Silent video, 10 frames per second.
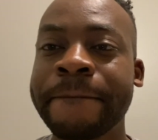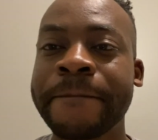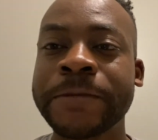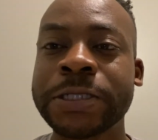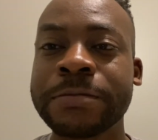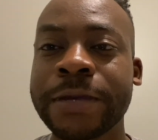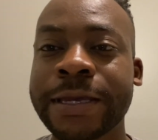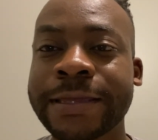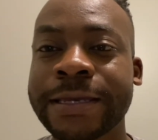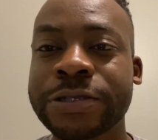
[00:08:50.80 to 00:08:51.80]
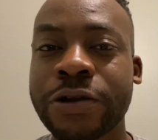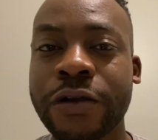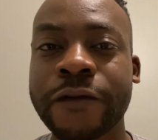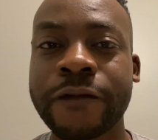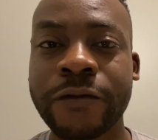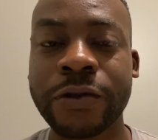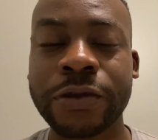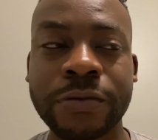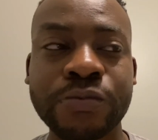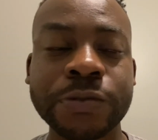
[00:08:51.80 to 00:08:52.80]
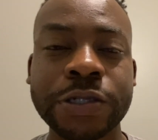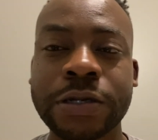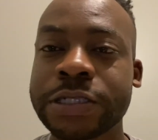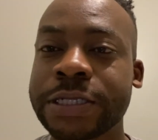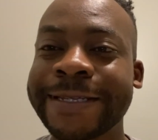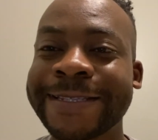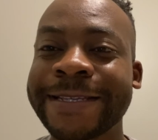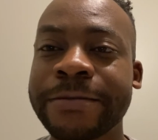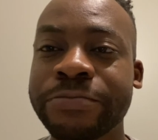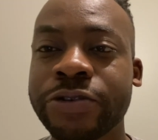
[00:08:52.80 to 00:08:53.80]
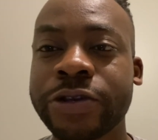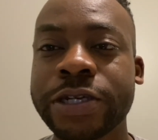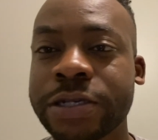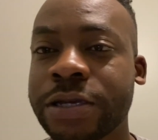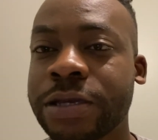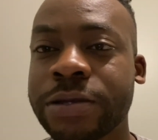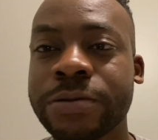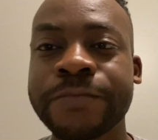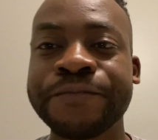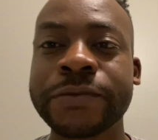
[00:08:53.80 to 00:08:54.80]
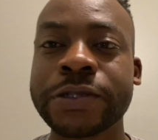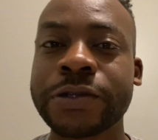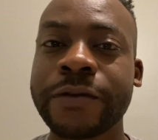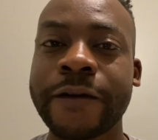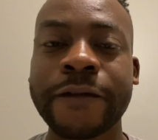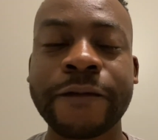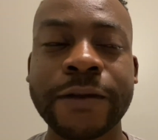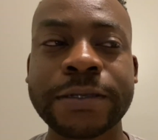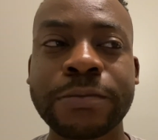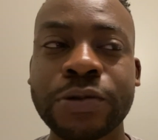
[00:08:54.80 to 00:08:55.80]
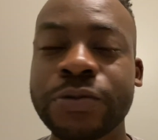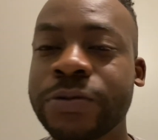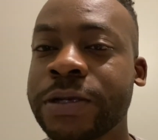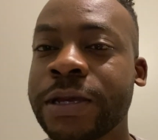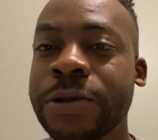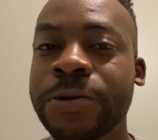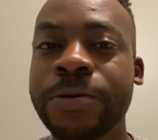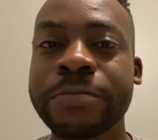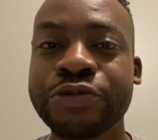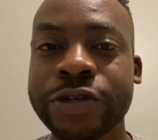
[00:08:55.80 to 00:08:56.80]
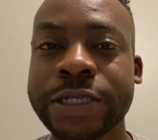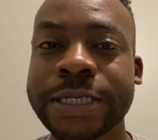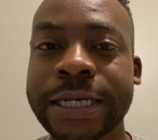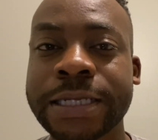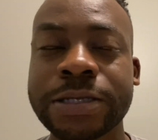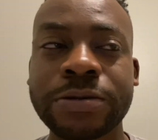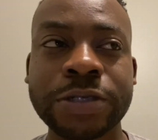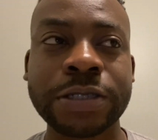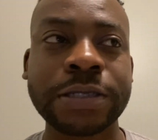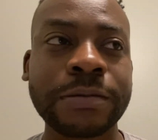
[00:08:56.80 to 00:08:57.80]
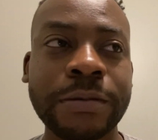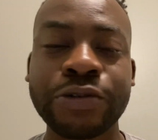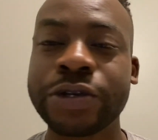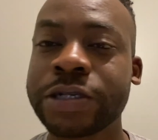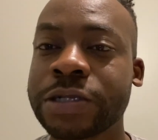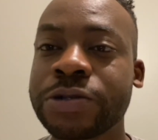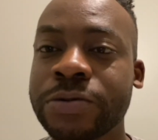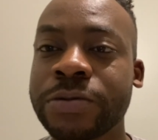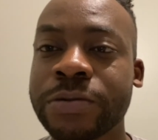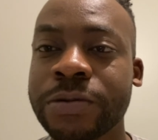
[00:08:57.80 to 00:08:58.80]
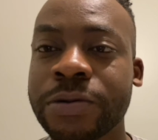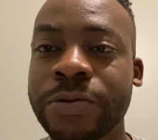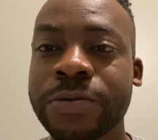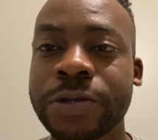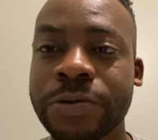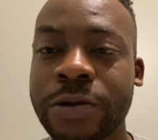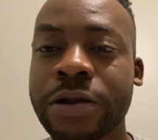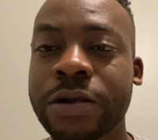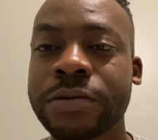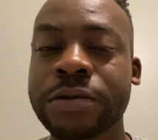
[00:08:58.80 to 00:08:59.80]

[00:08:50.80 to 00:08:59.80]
She's making things hard for you because she doesn't appreciate you. So you have to find someone who who appreciates you, appreciates who who you are.